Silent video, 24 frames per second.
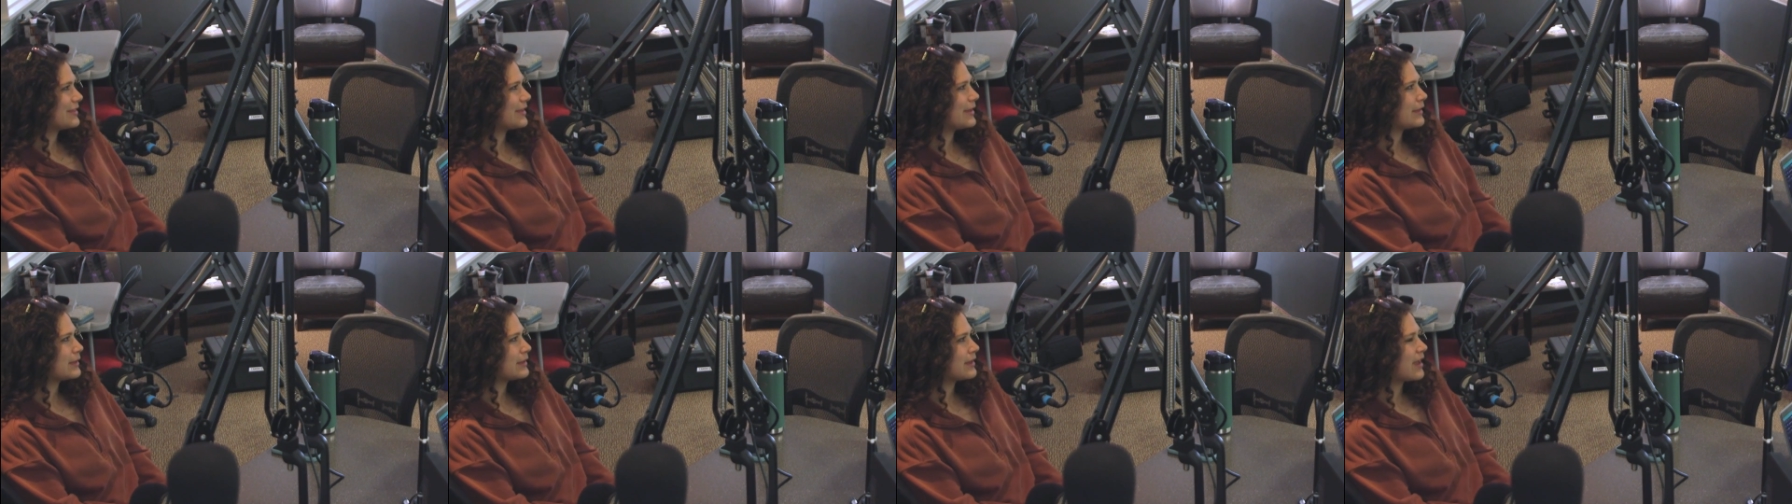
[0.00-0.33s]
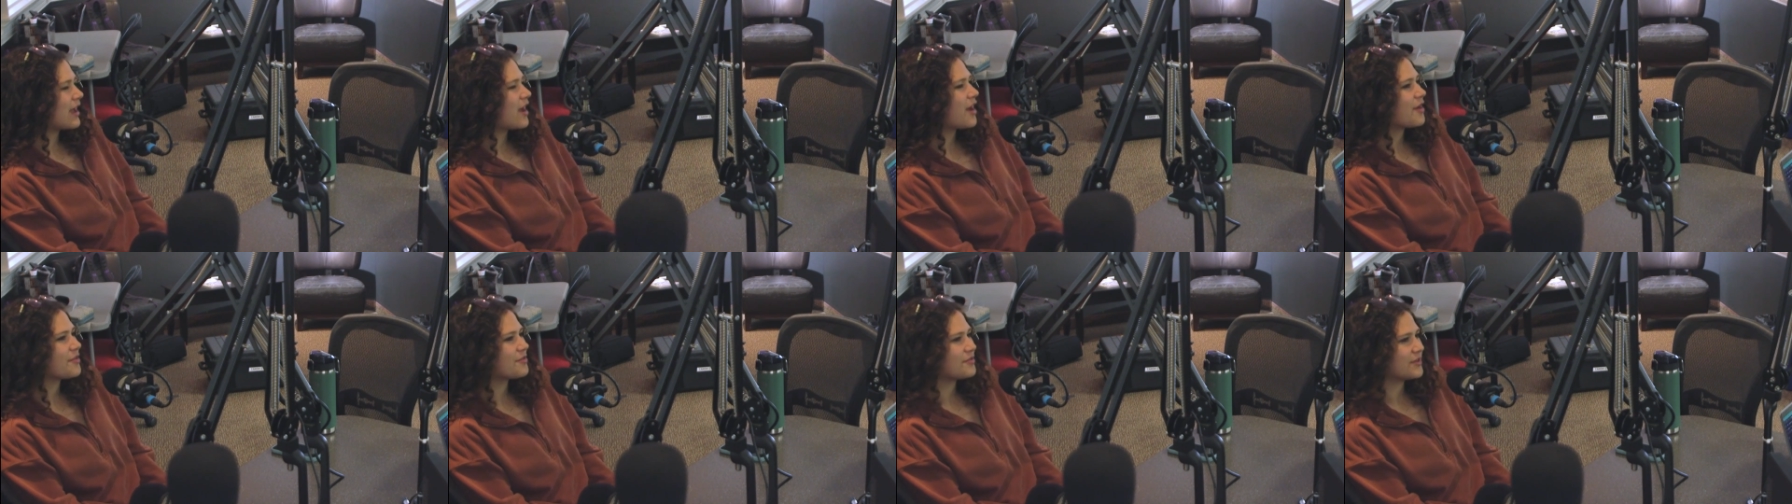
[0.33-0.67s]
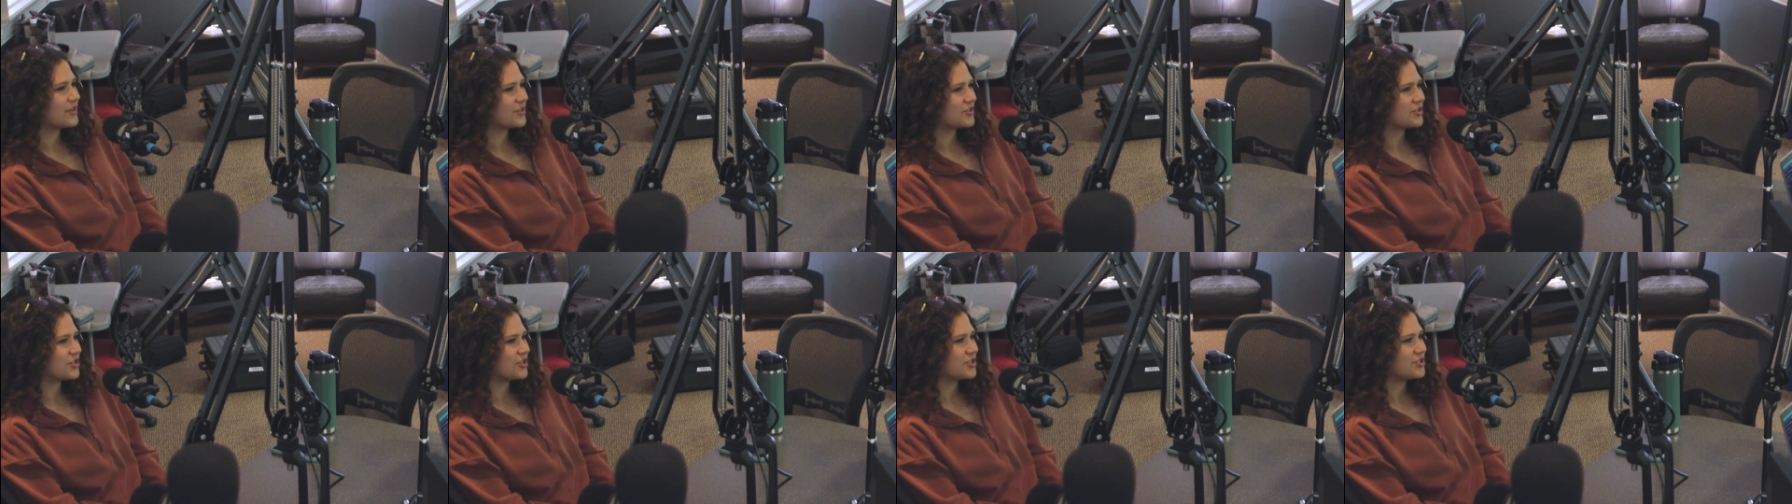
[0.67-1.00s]
like
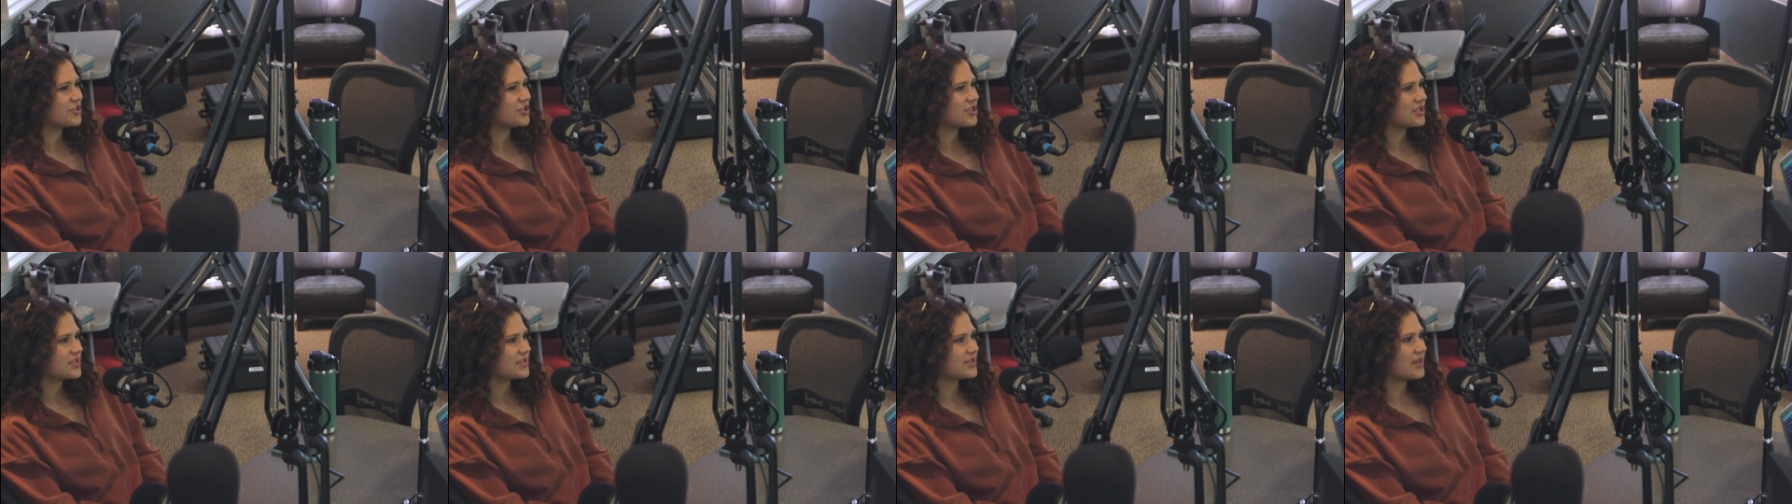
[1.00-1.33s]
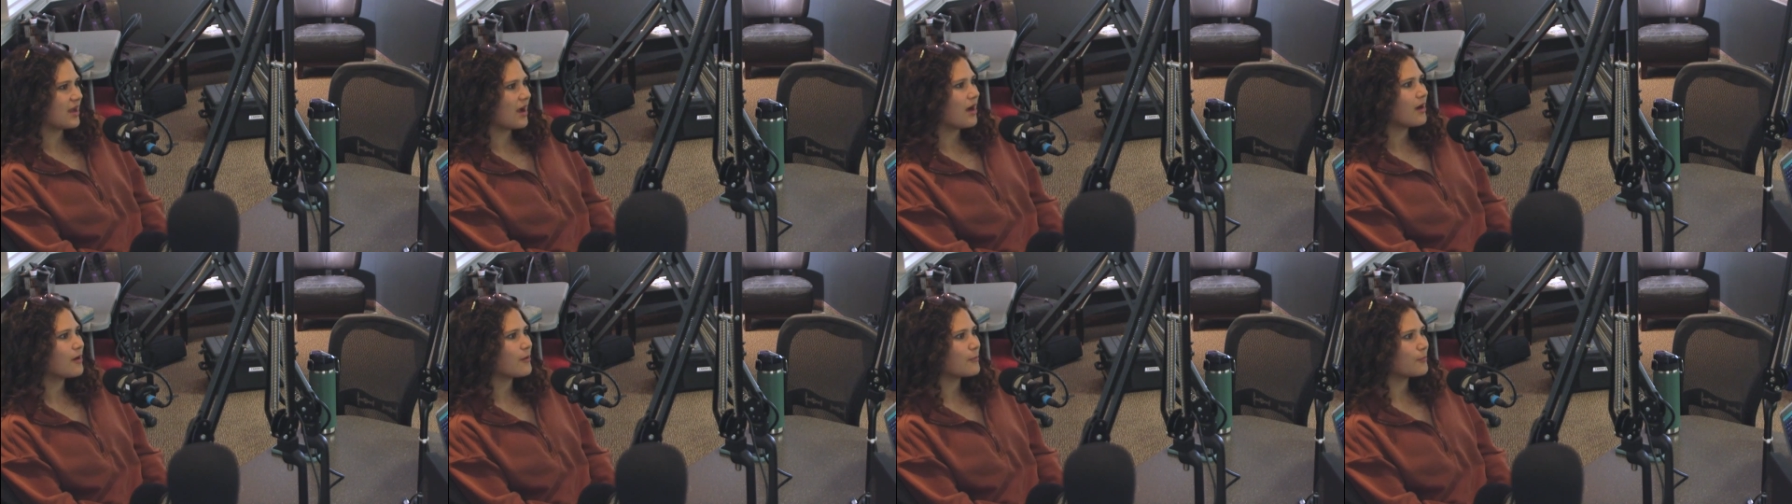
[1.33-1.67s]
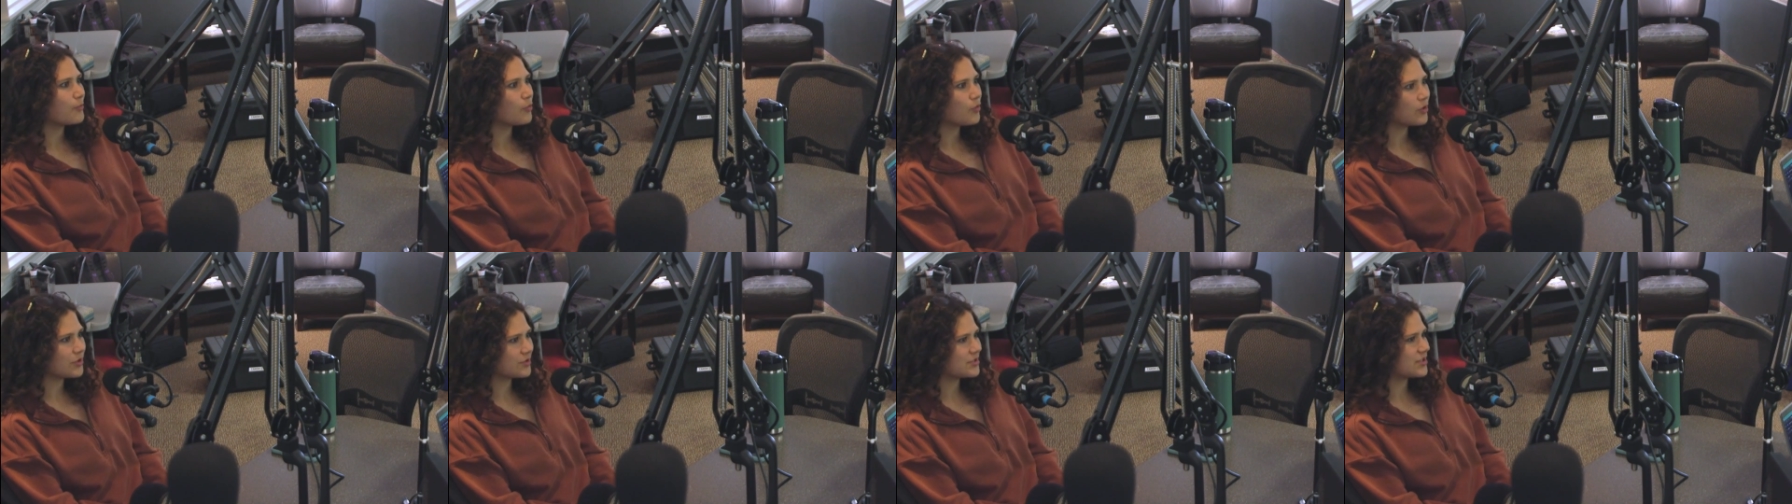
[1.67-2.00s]
Catholic churches that are
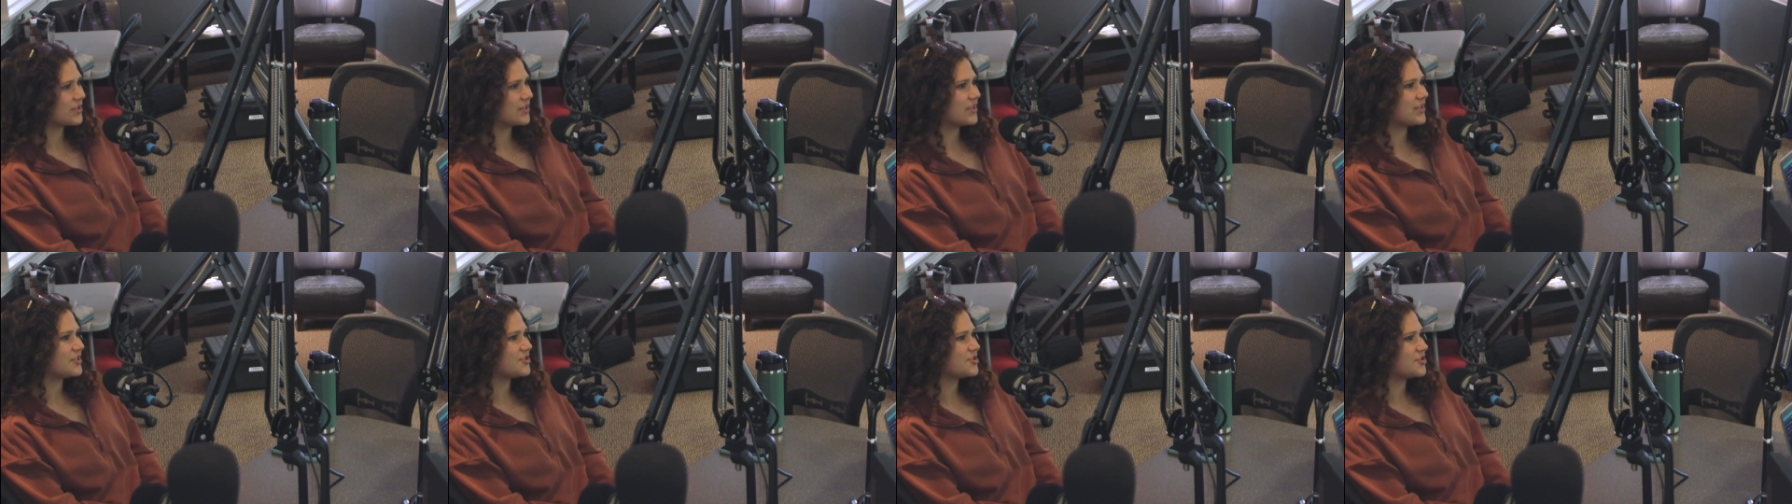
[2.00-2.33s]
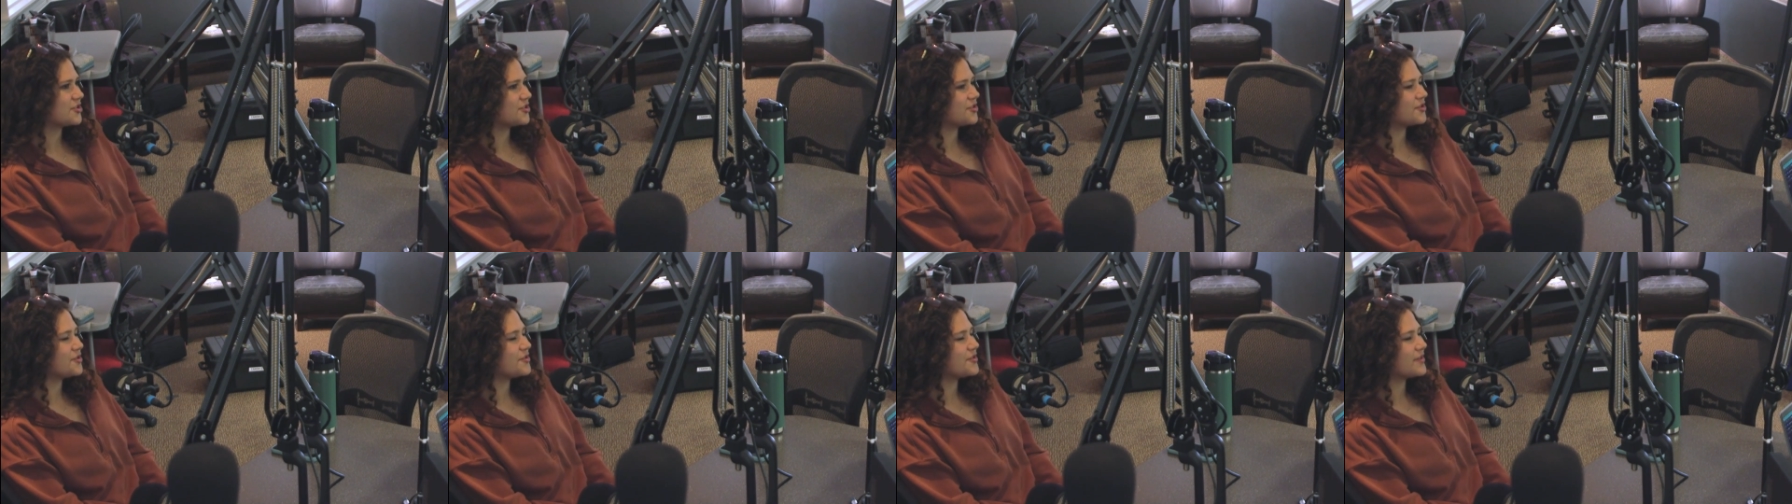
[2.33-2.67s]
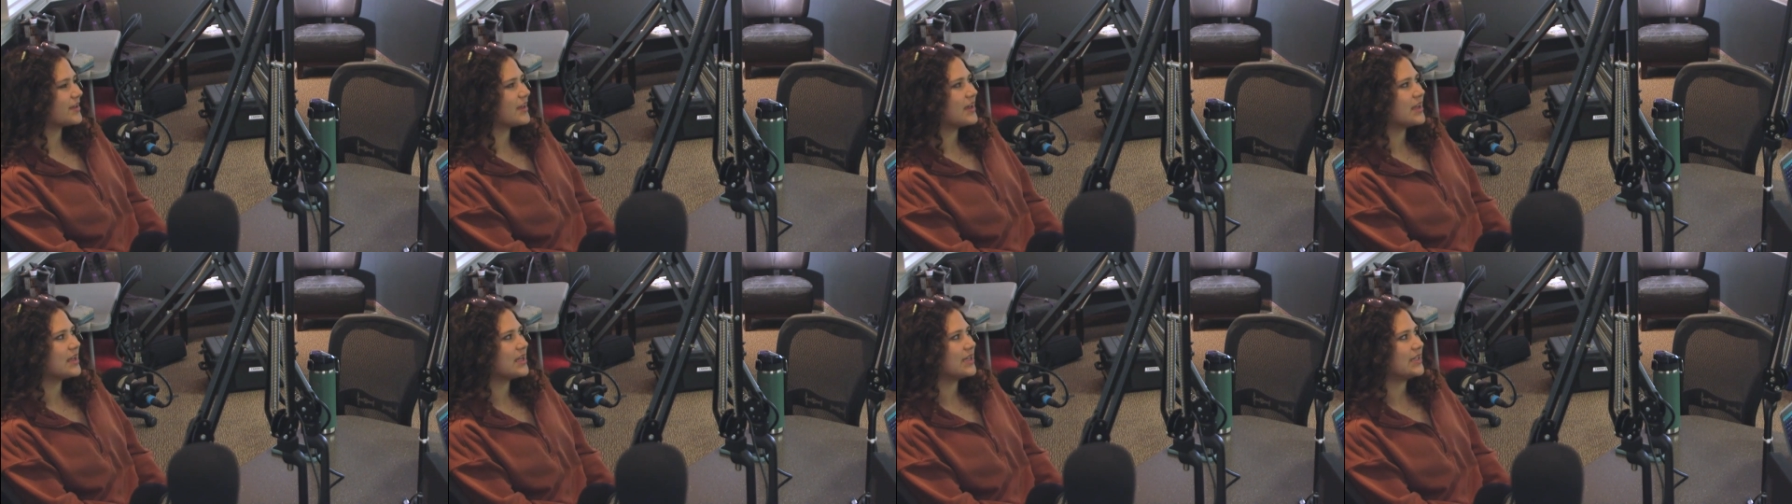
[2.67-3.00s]
more traditional,
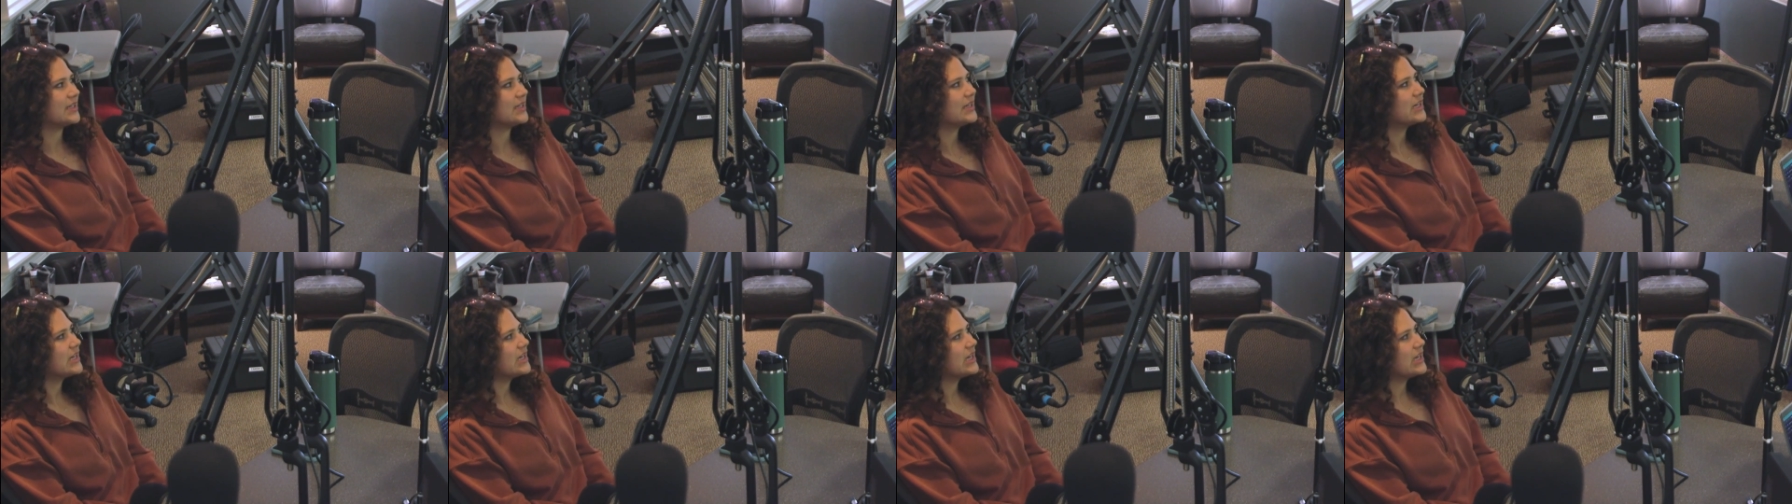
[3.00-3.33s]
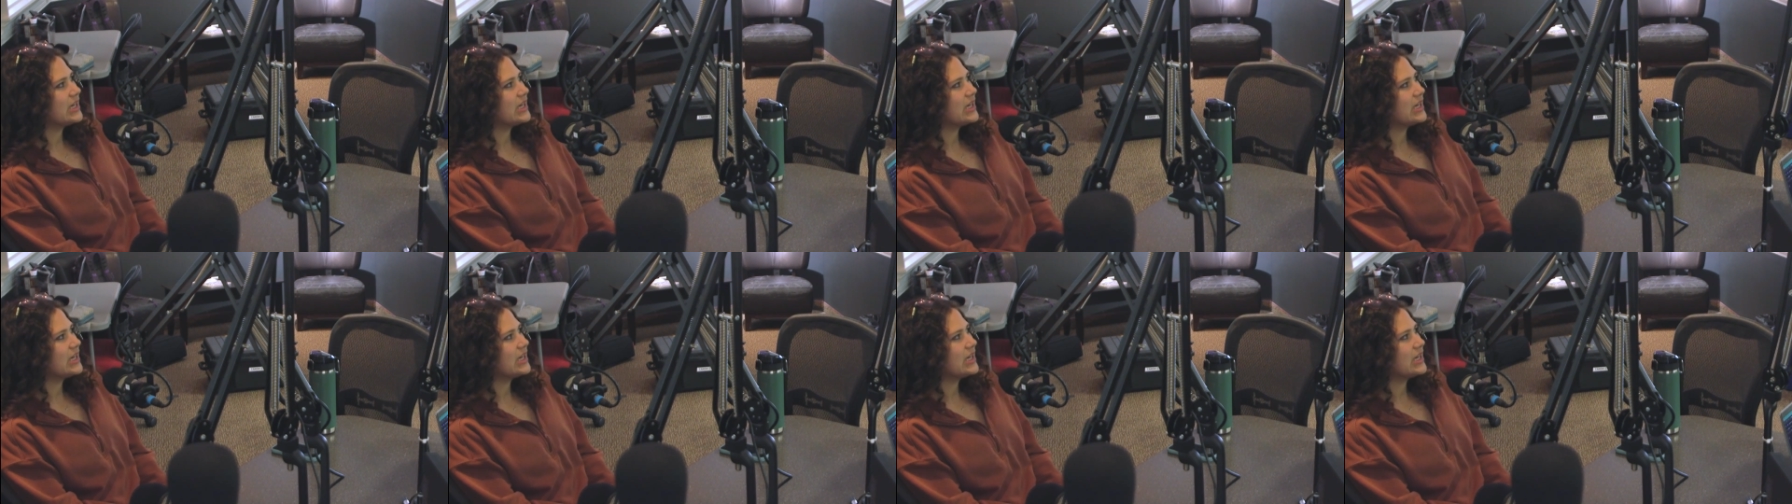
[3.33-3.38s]
and